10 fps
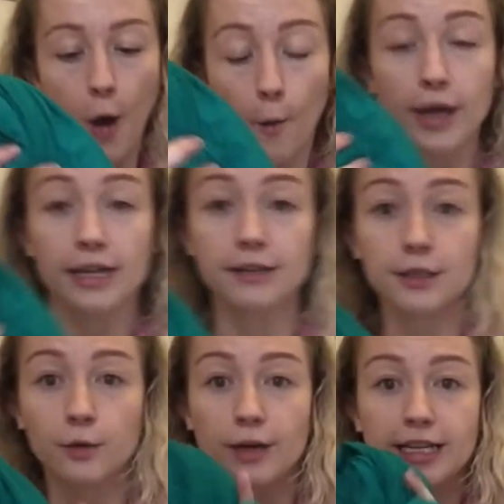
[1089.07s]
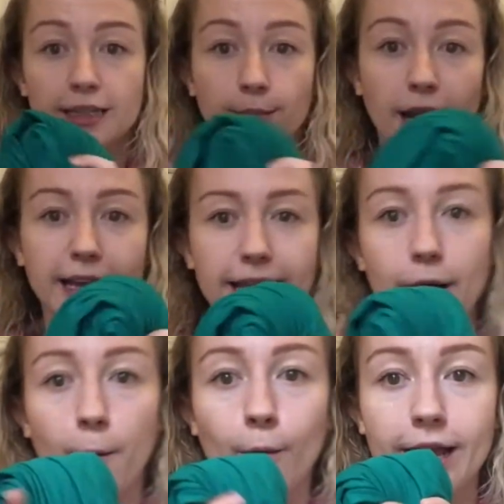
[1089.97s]
We can squeeze the
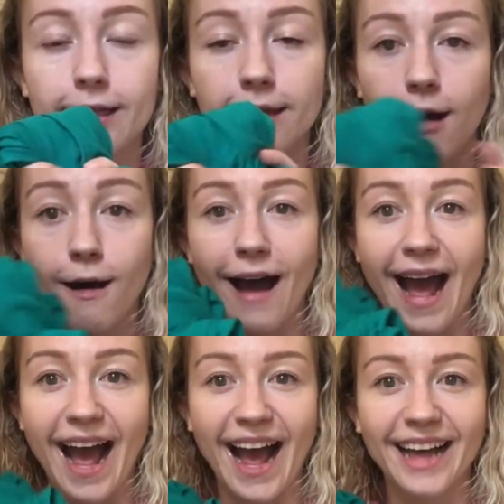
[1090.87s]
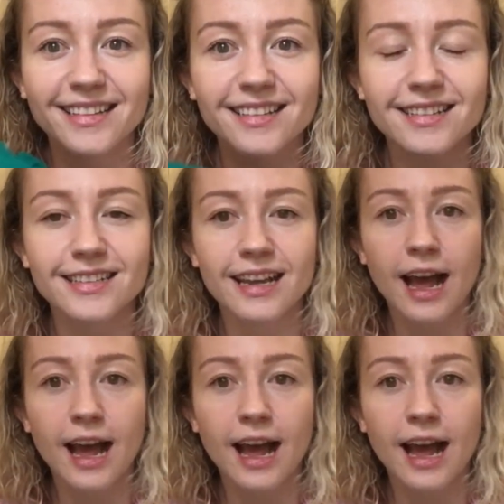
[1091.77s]
blanket with our hands.